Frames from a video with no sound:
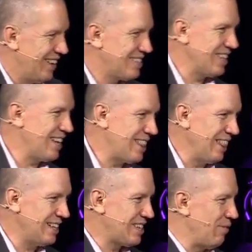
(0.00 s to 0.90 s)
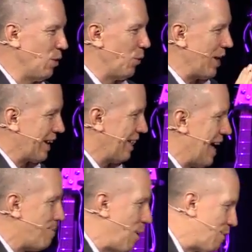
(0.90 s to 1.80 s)
Let's, let, let's give the Lord a
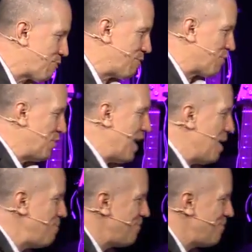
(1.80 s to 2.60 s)
clap offering for them.